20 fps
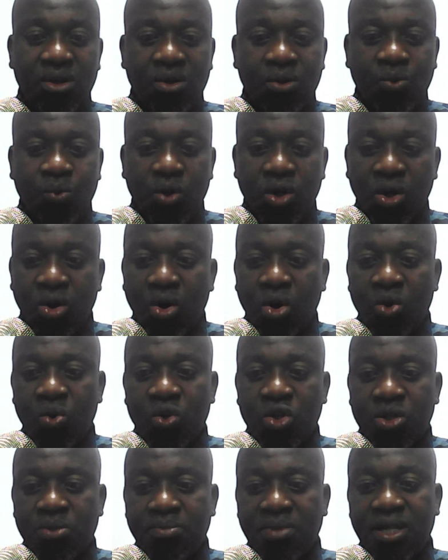will
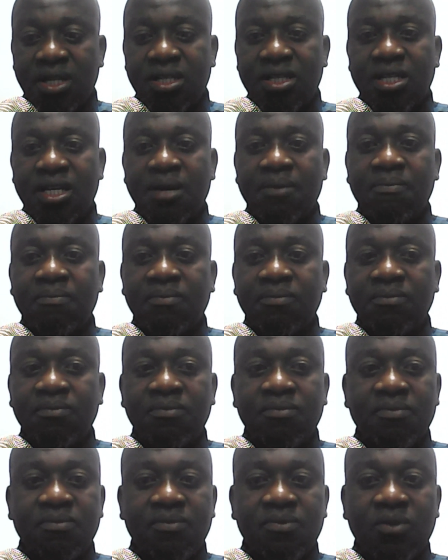always be the same.
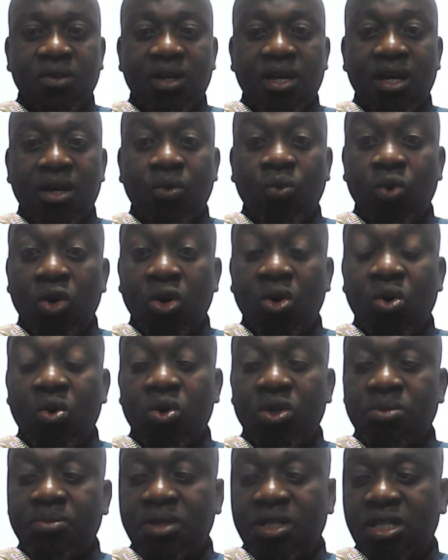Okay, will
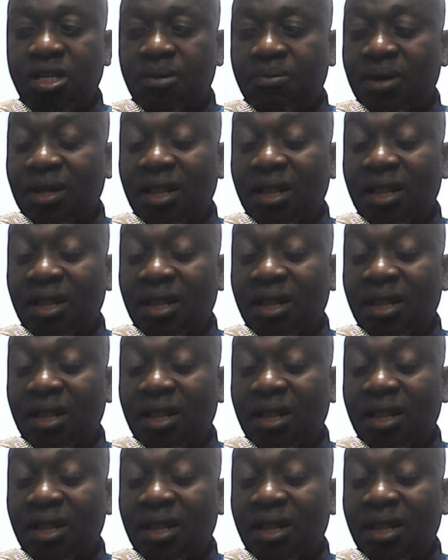always be the same.